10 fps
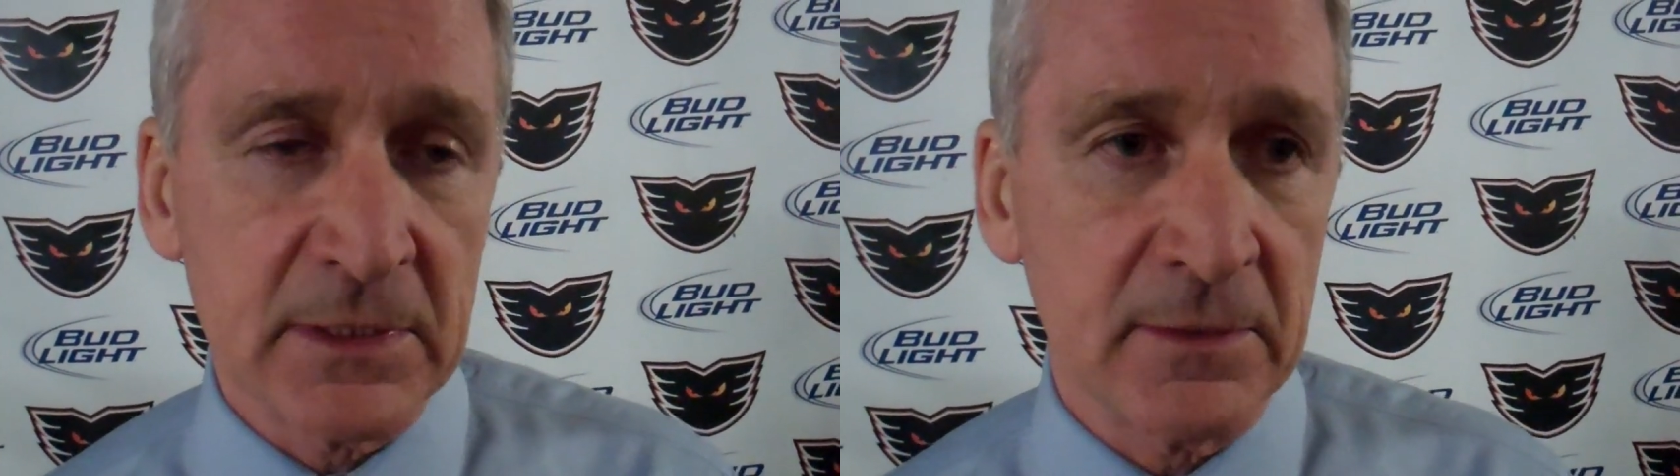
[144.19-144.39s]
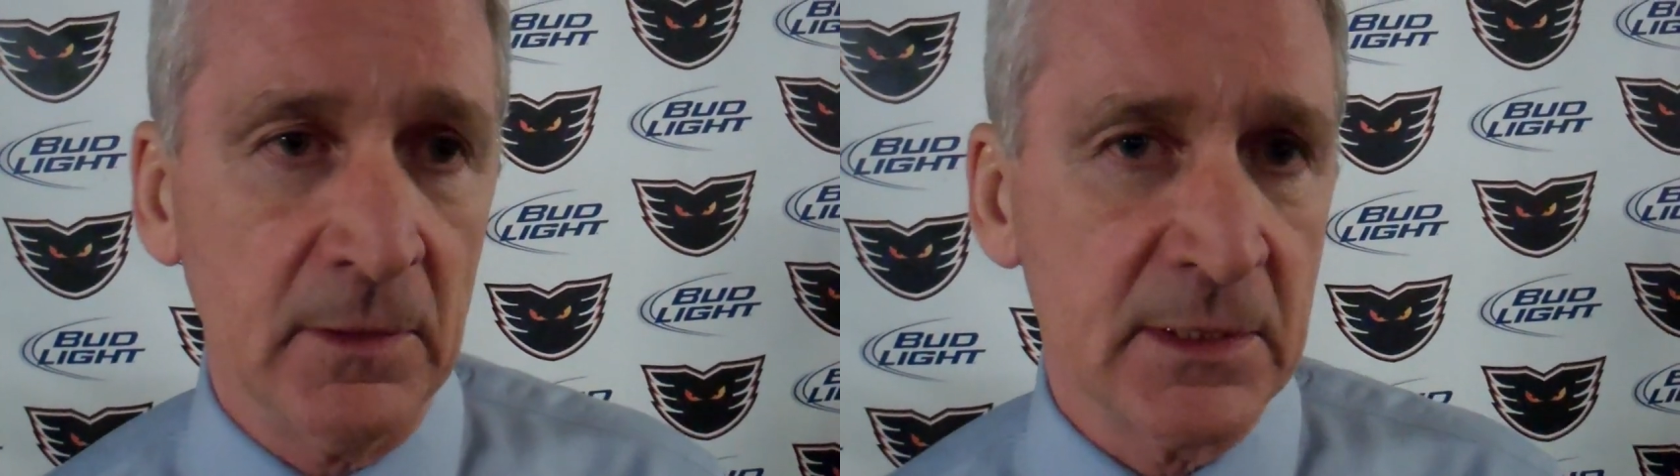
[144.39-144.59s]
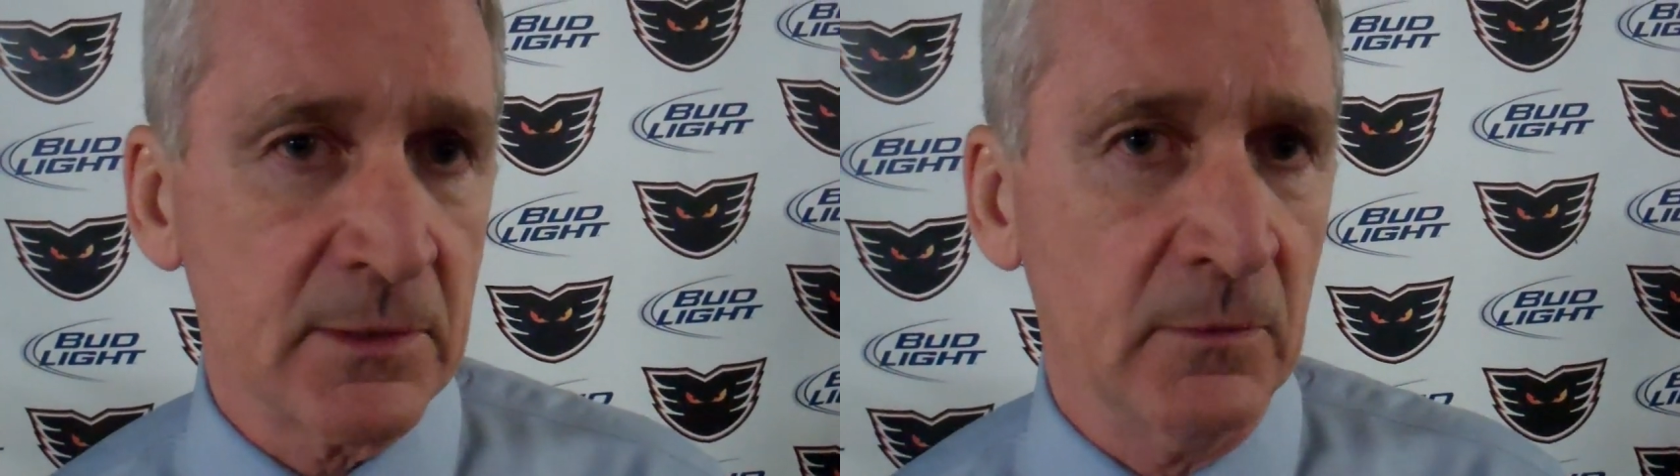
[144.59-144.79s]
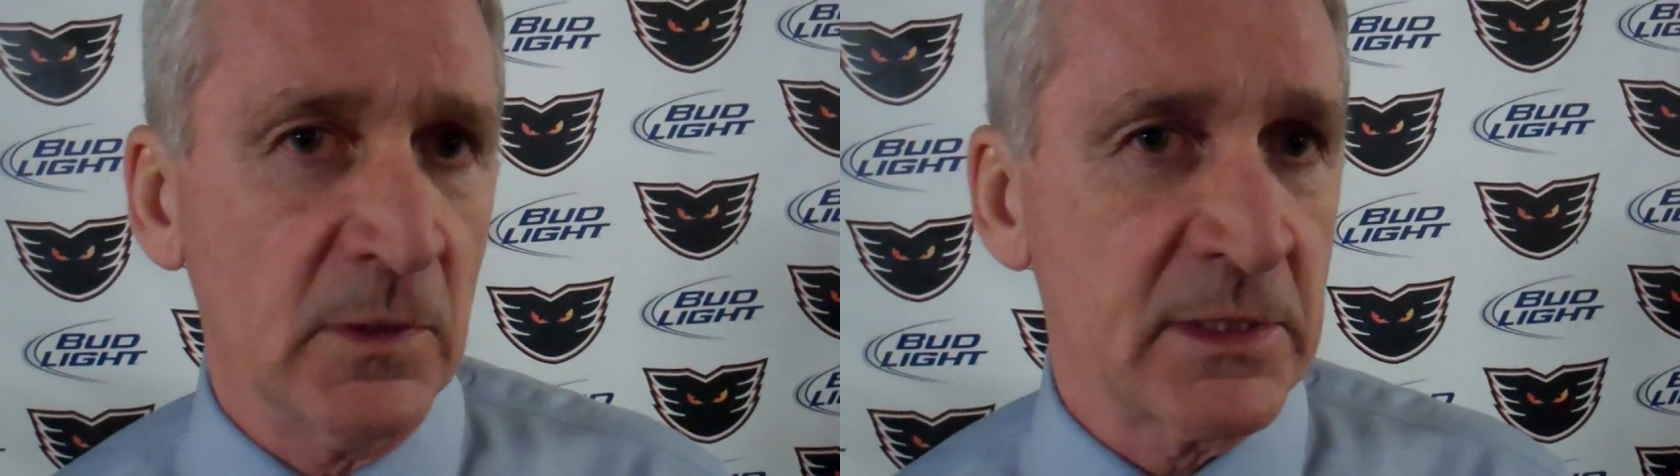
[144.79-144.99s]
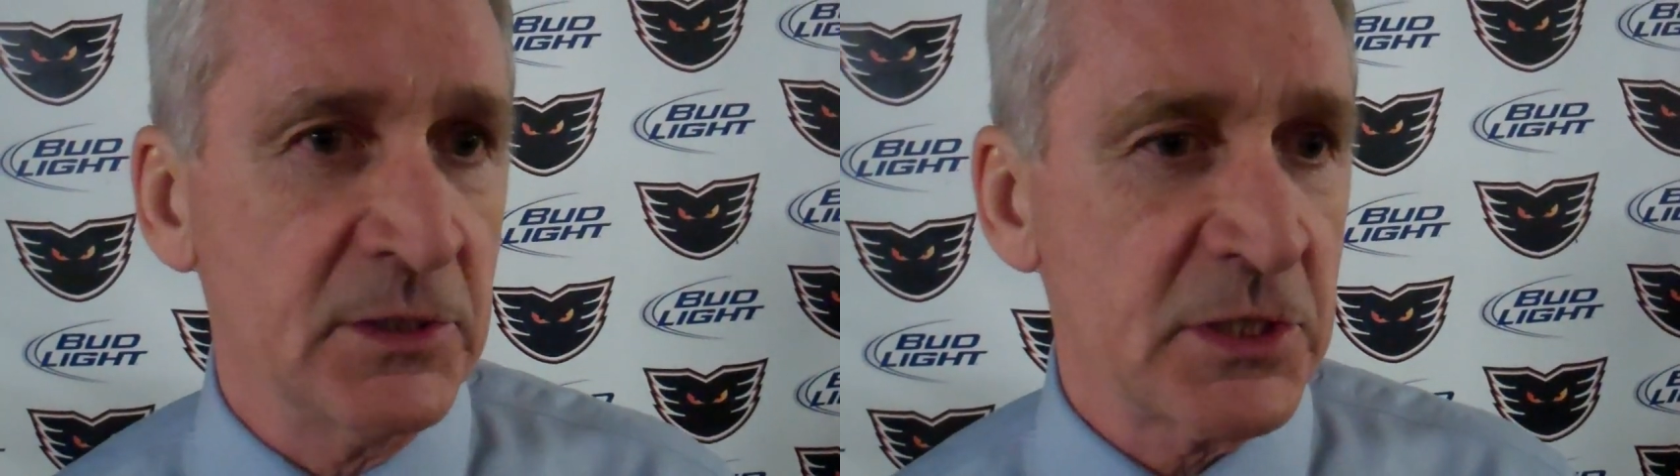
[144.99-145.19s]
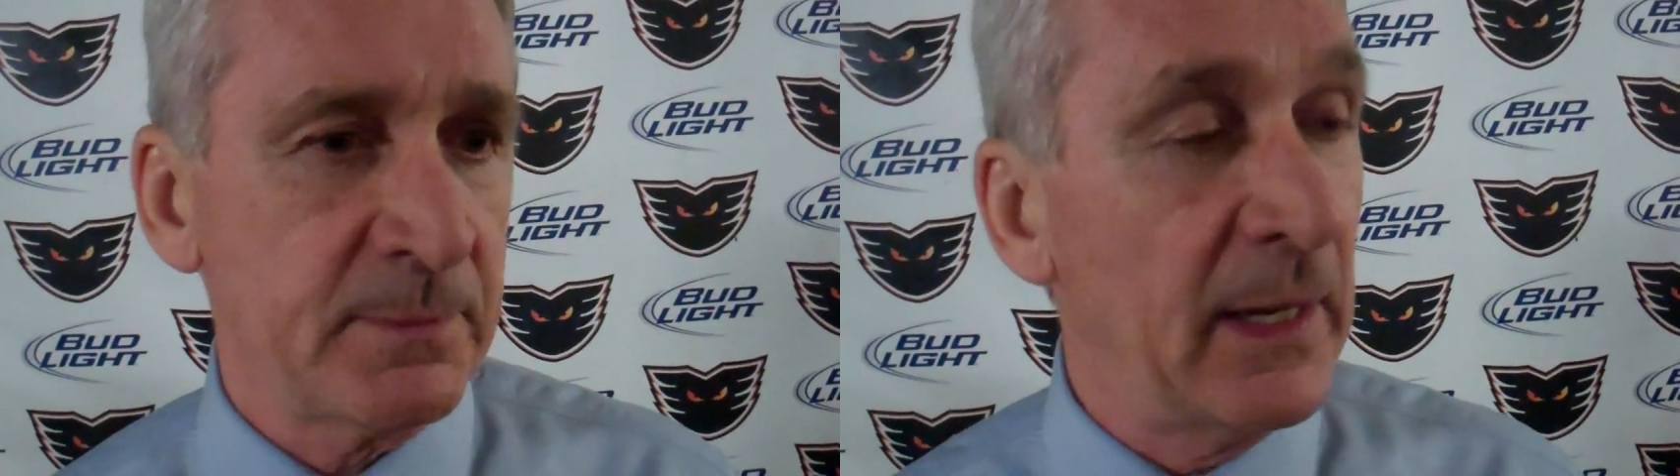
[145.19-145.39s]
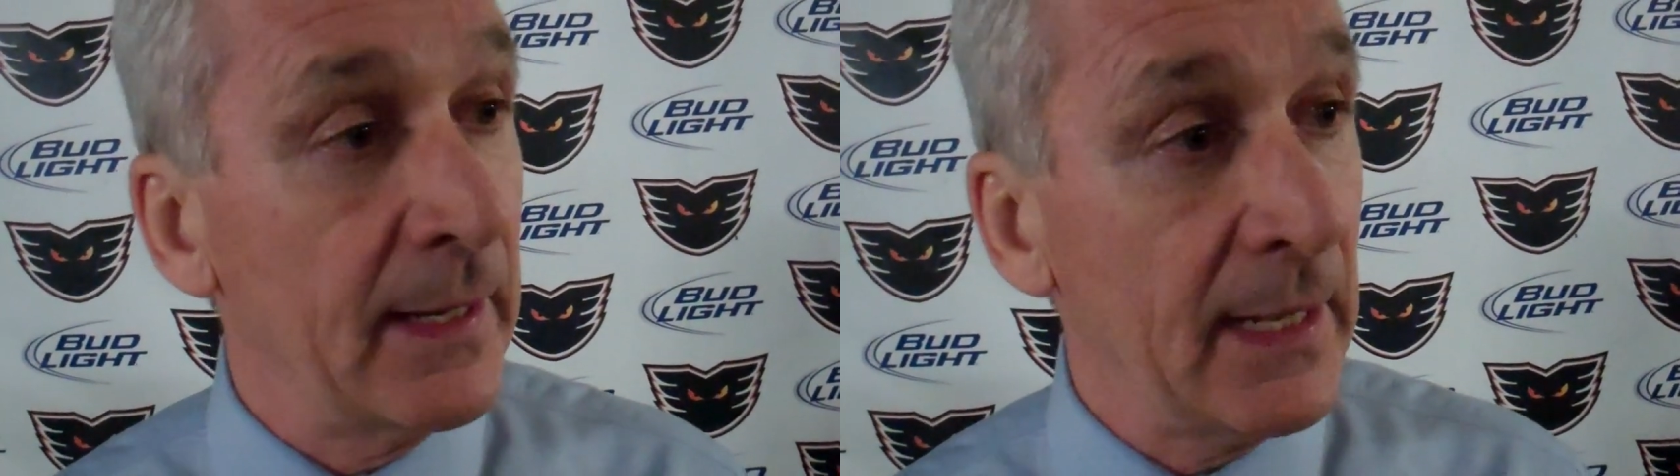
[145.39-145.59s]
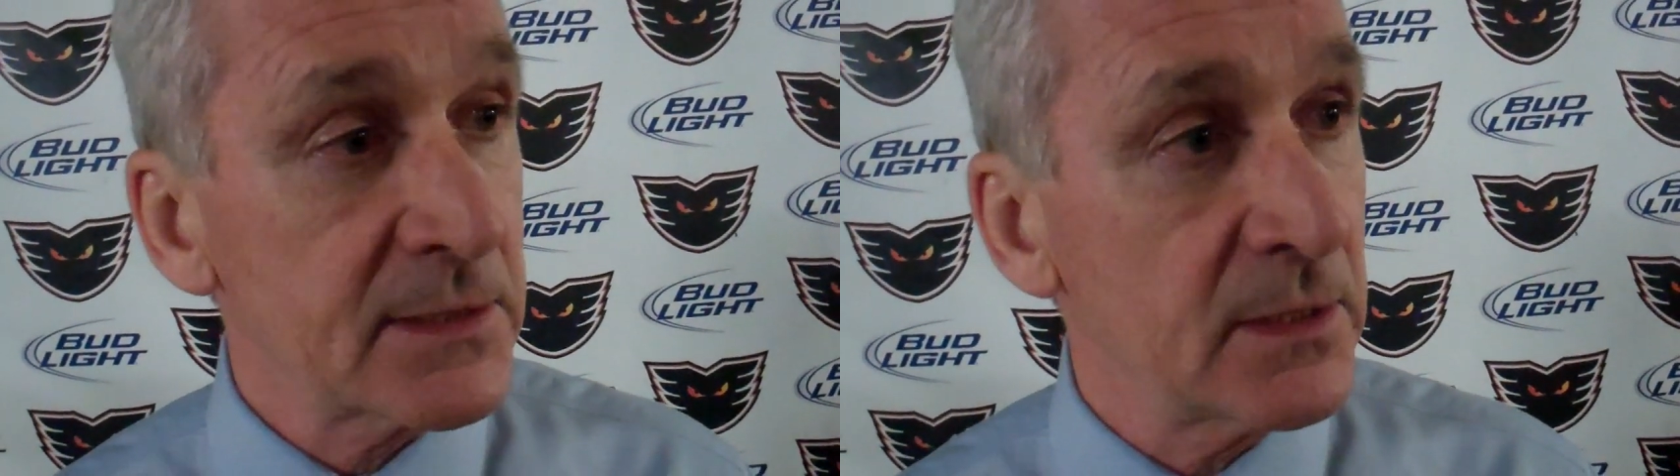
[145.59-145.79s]
It wasn't just by
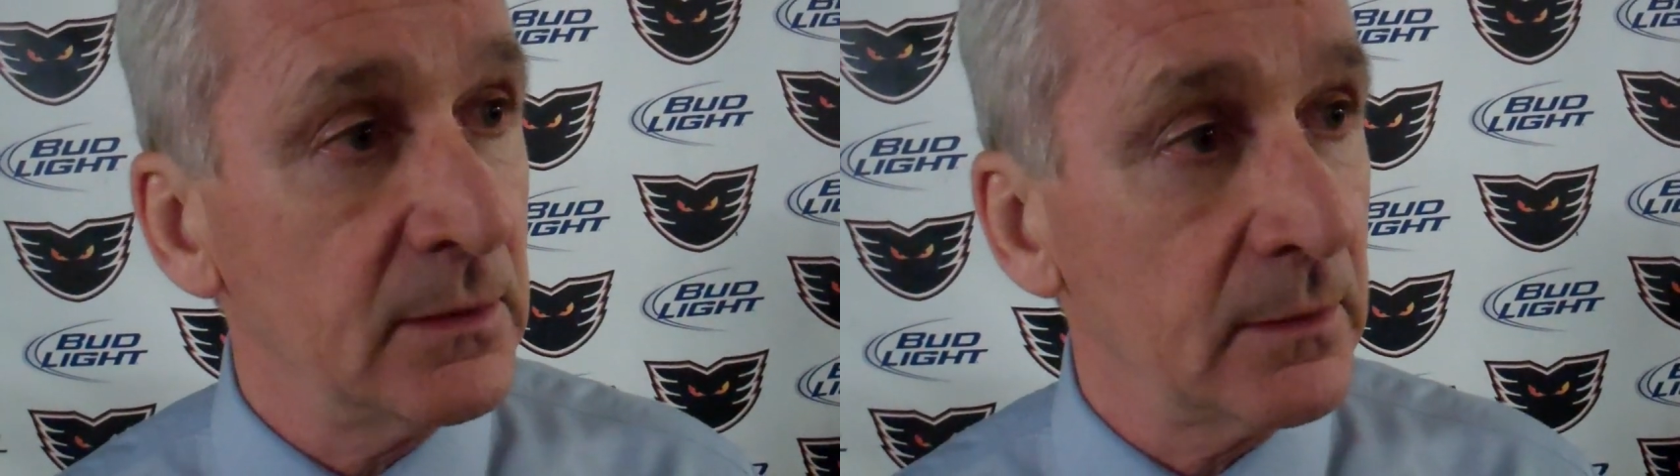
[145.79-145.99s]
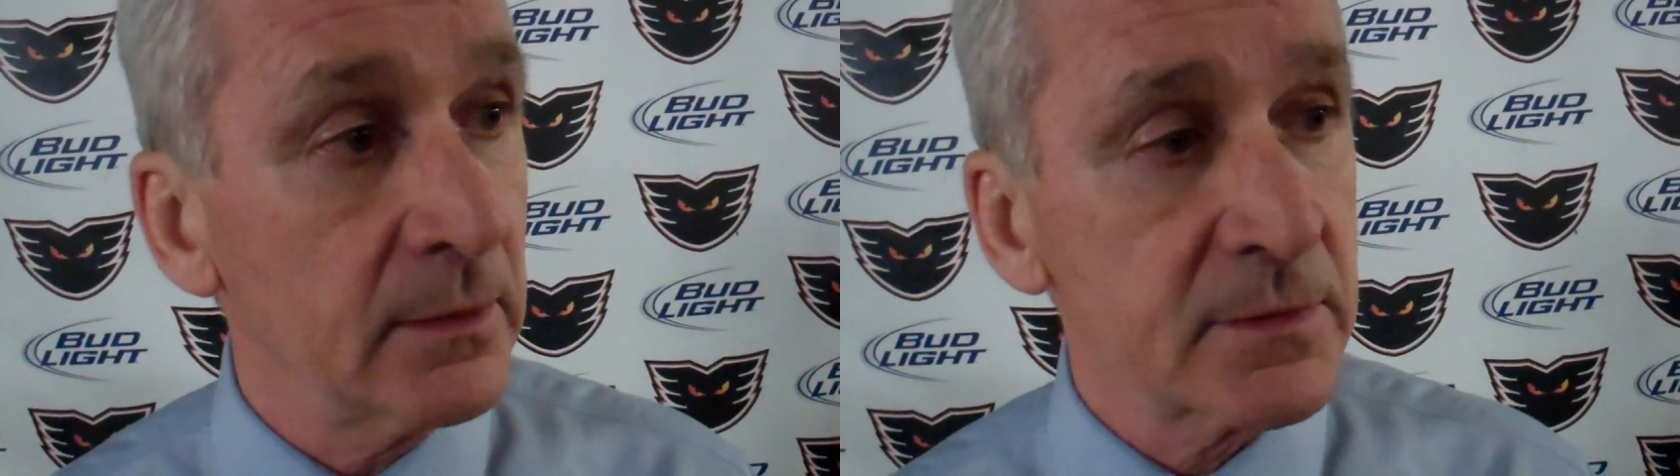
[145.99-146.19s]
accident.